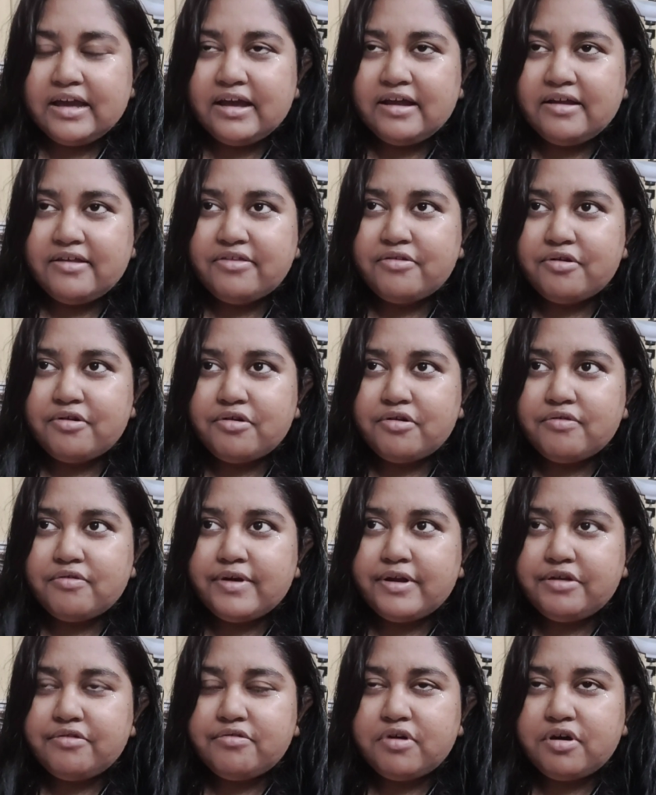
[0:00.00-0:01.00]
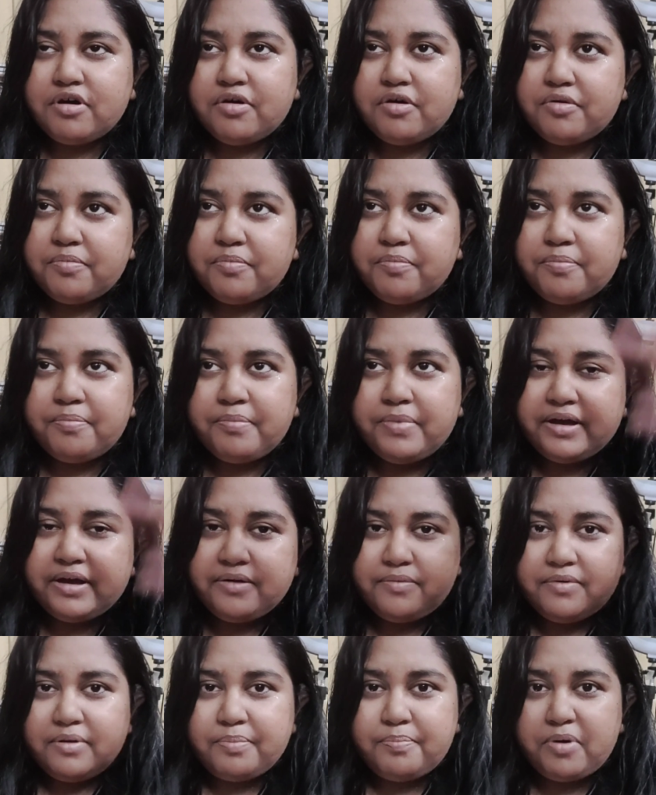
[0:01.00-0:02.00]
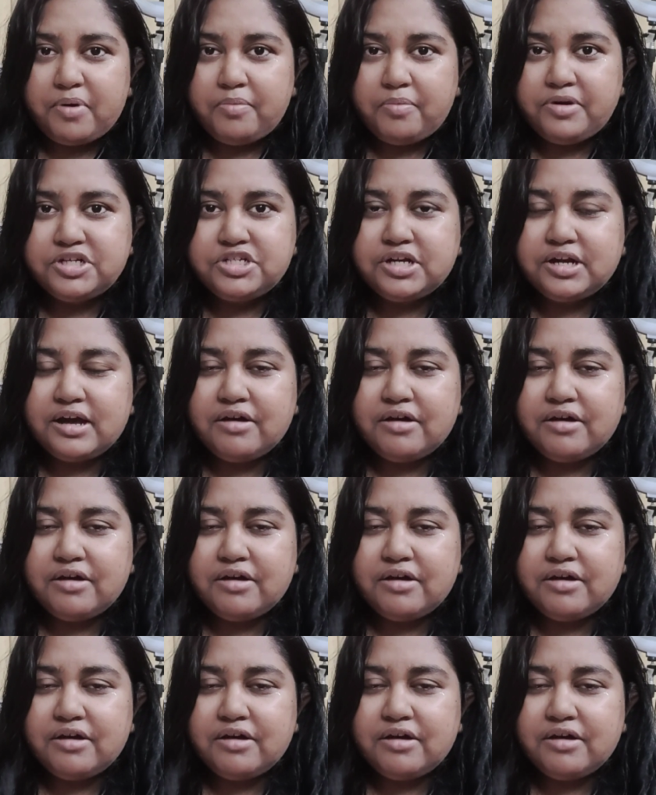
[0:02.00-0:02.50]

It's not going to a big publishing